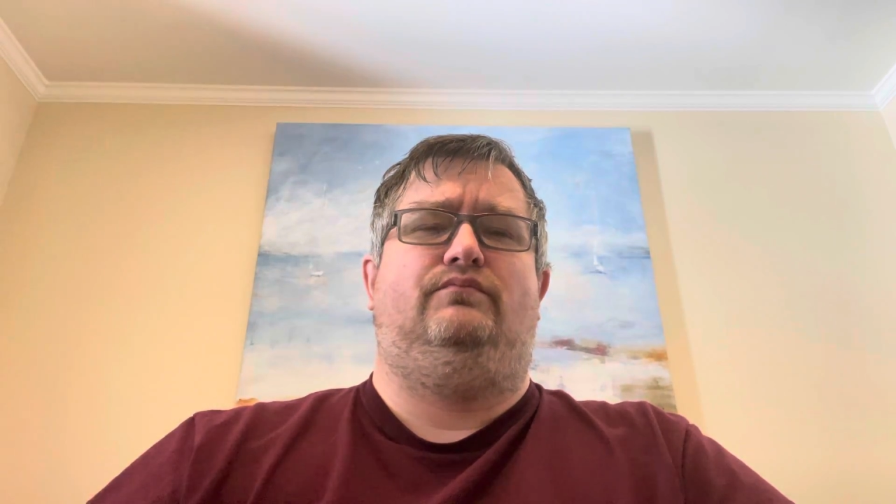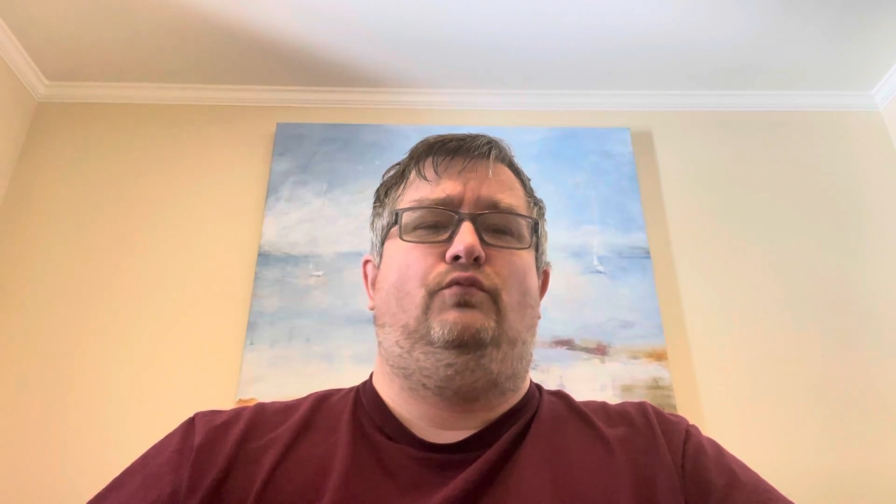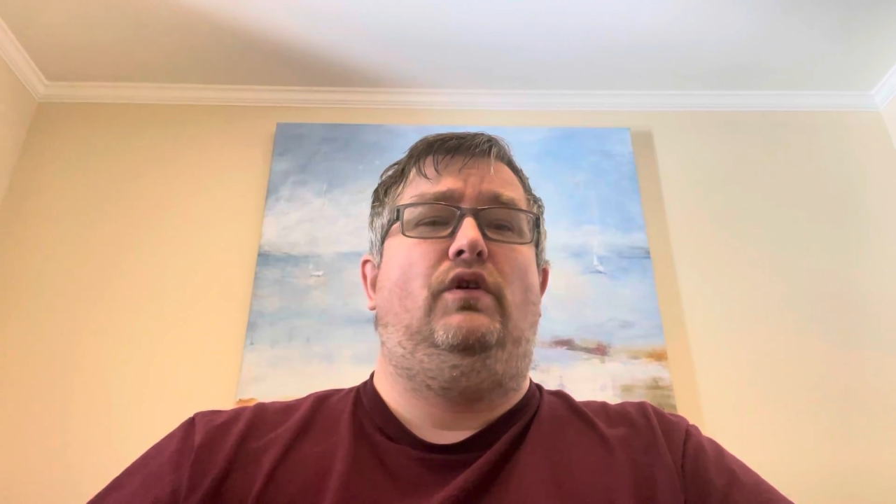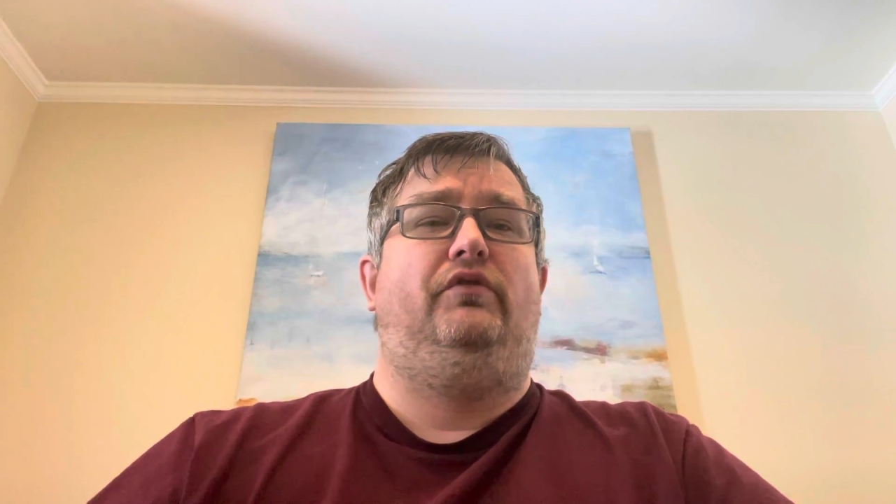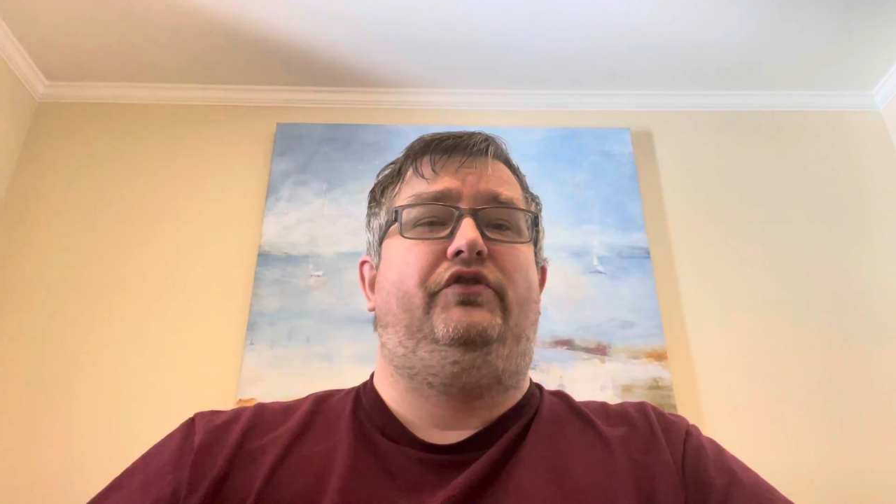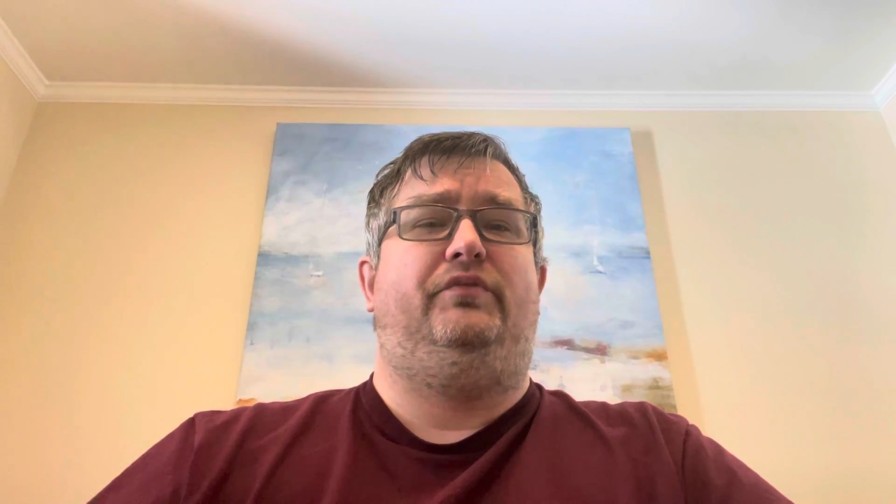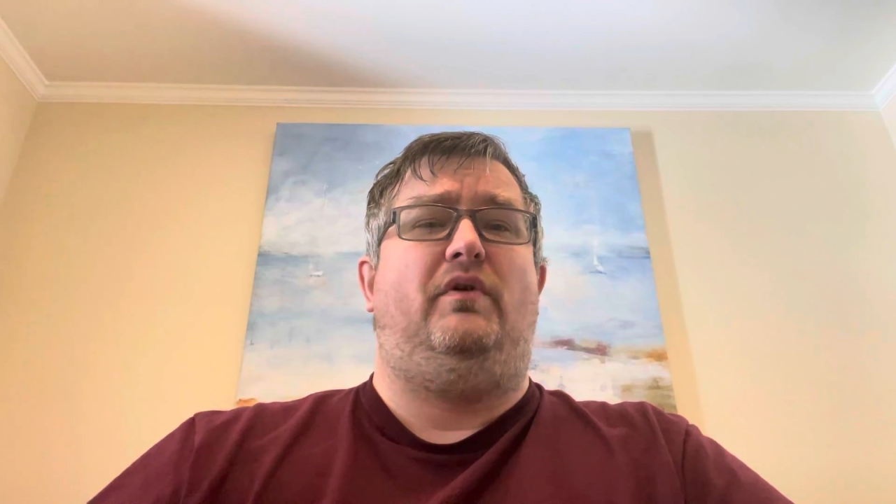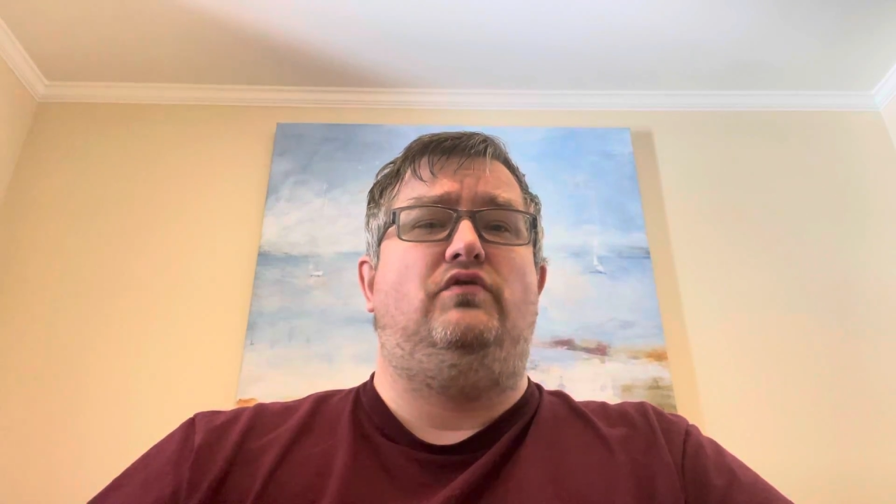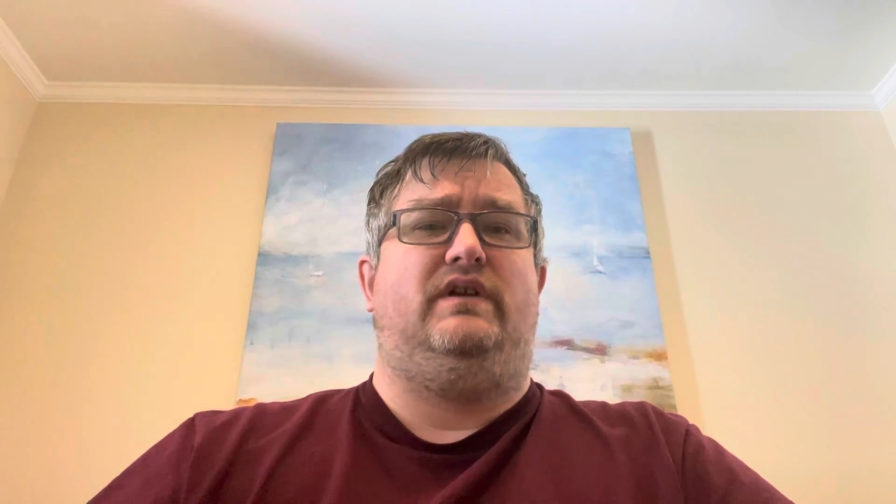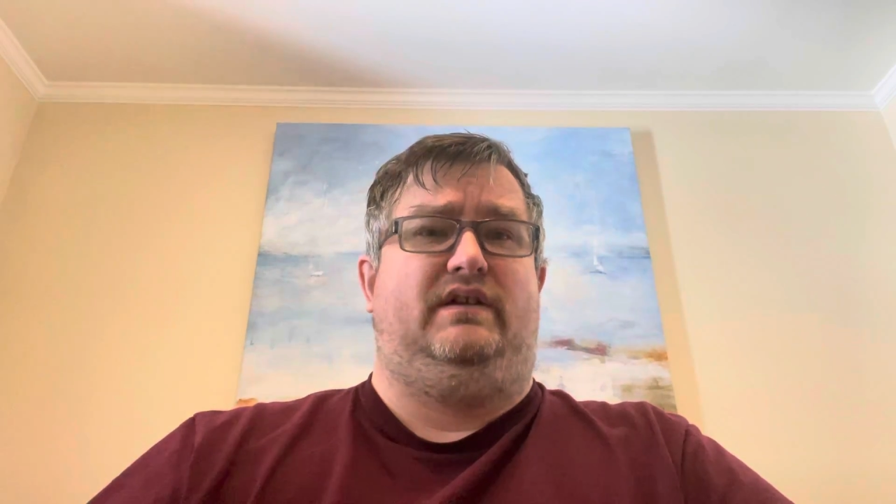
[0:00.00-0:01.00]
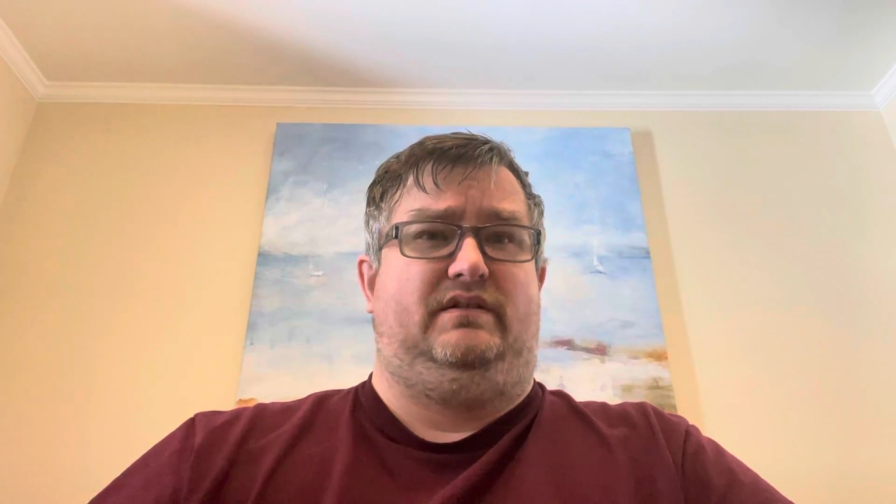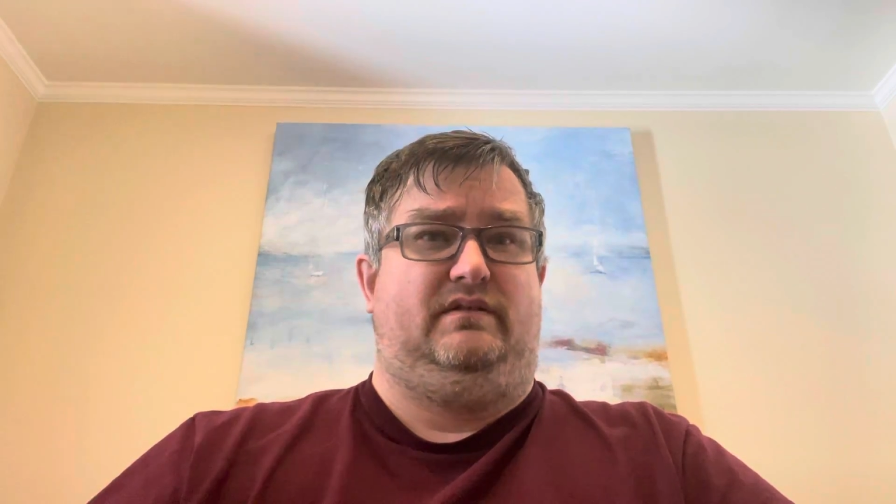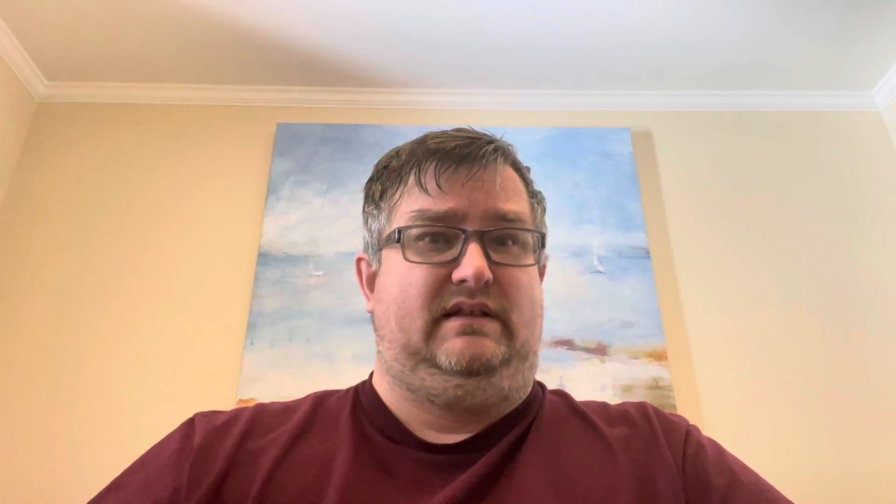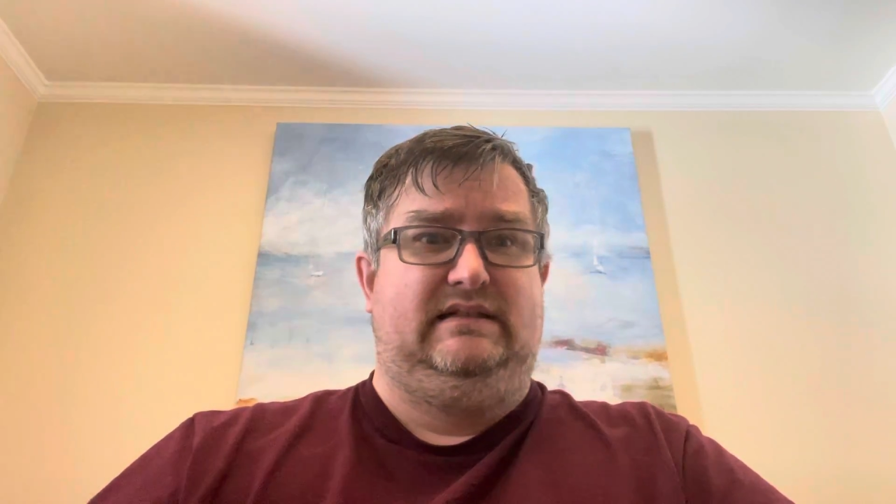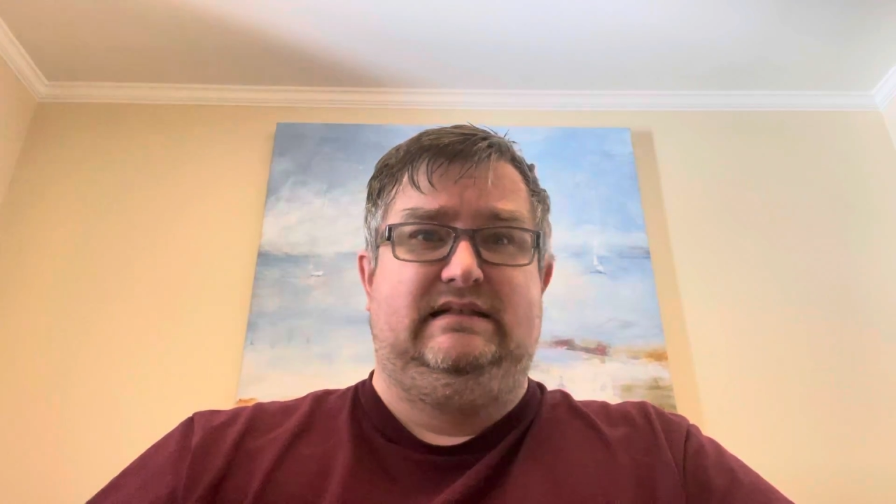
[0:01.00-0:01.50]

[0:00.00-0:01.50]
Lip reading: well-spoken.